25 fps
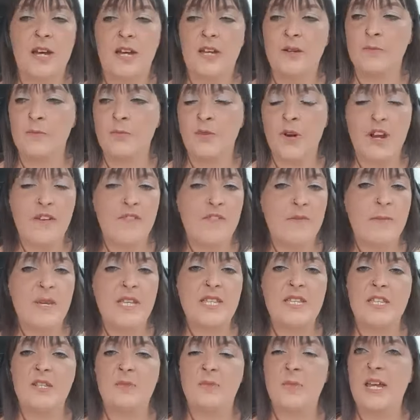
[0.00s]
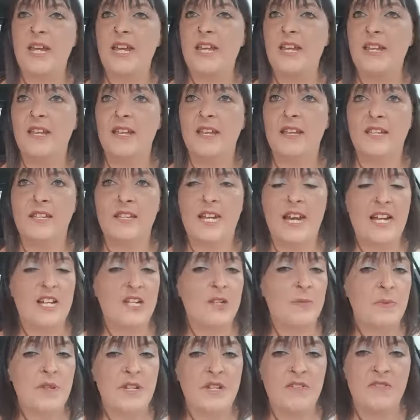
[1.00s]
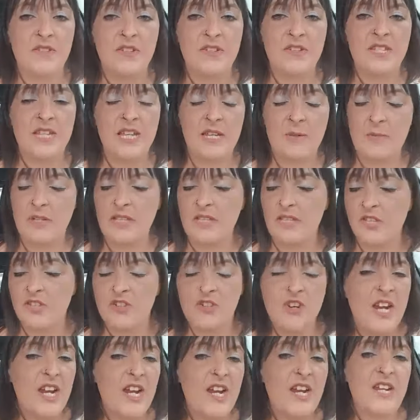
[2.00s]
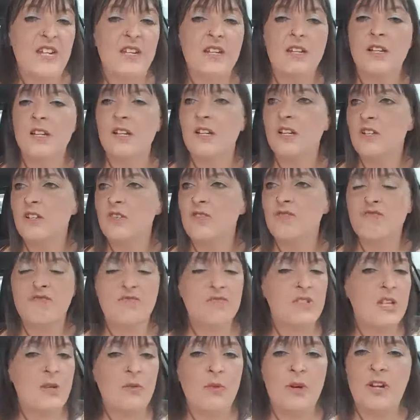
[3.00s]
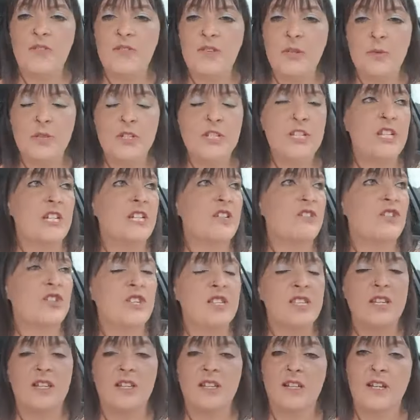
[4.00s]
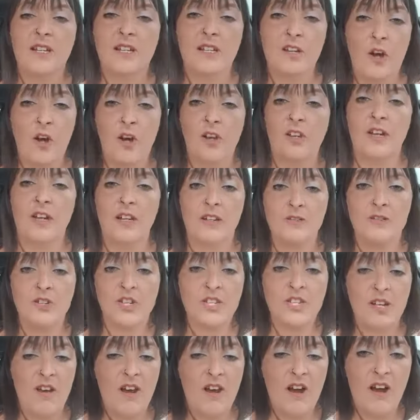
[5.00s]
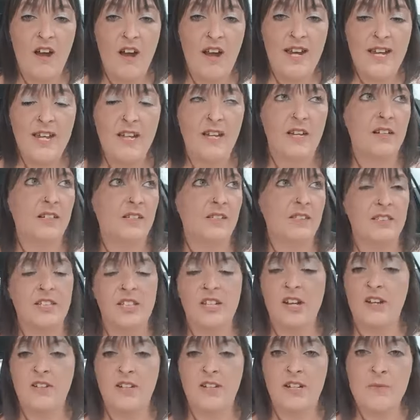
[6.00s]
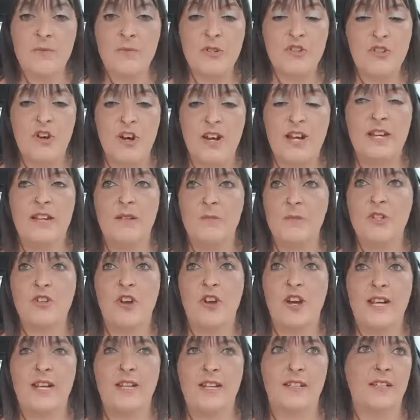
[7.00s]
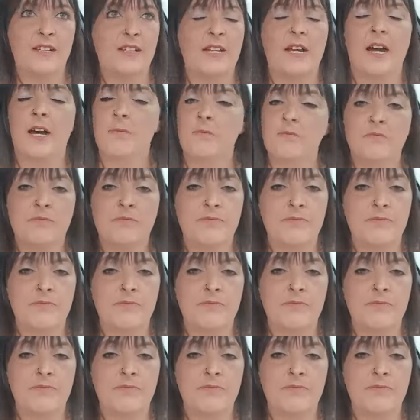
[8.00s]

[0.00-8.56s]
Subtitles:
private message me, catch me if you see me in the street, do whatever you want to do. Just holler, just go, hi, you know, let me try it.